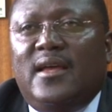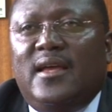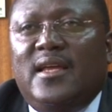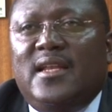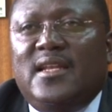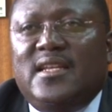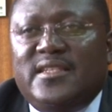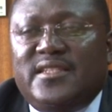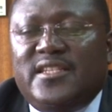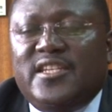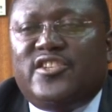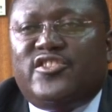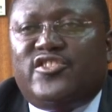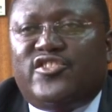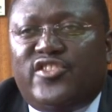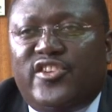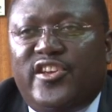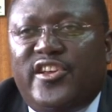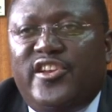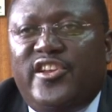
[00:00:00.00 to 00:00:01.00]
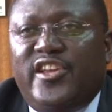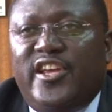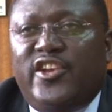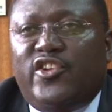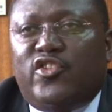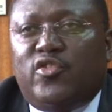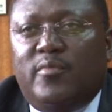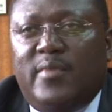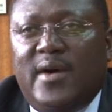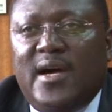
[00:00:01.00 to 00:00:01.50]
illicit trade
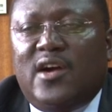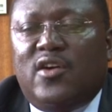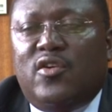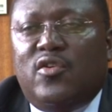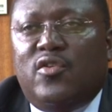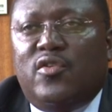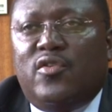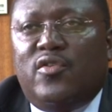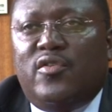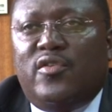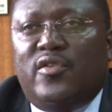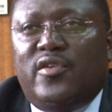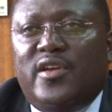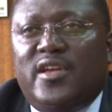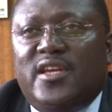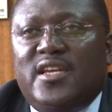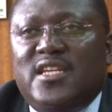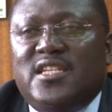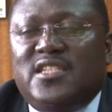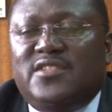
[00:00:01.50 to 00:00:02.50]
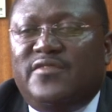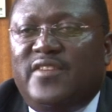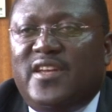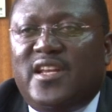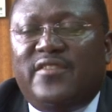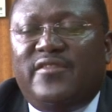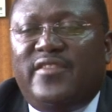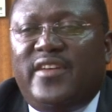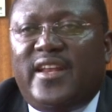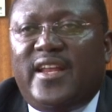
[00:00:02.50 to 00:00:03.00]
in tobacco is
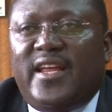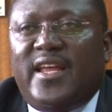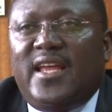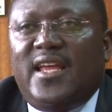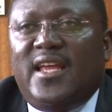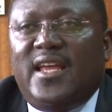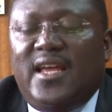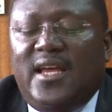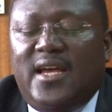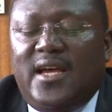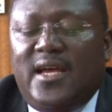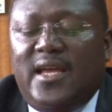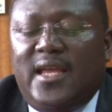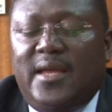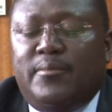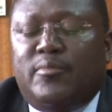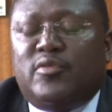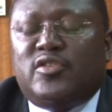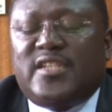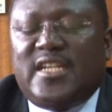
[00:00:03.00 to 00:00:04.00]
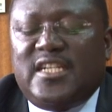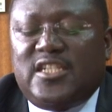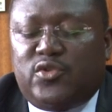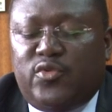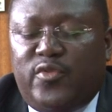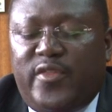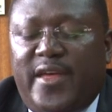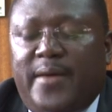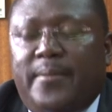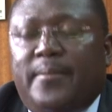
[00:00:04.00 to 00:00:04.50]
very, very uh, important
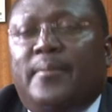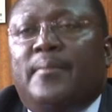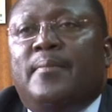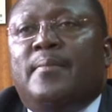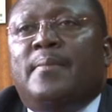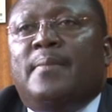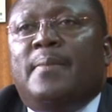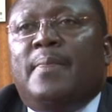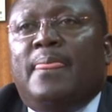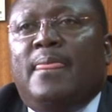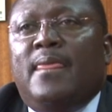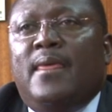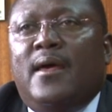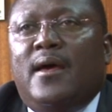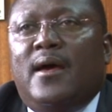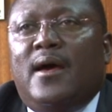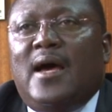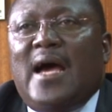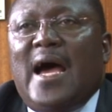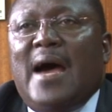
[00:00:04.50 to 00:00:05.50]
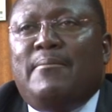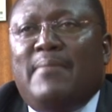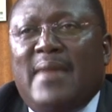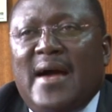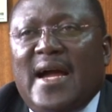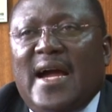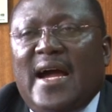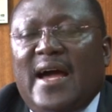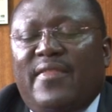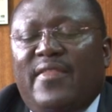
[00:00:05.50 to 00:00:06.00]
to them, uh,
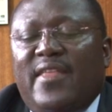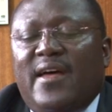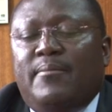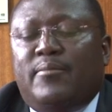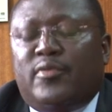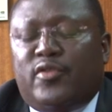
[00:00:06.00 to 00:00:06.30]
among other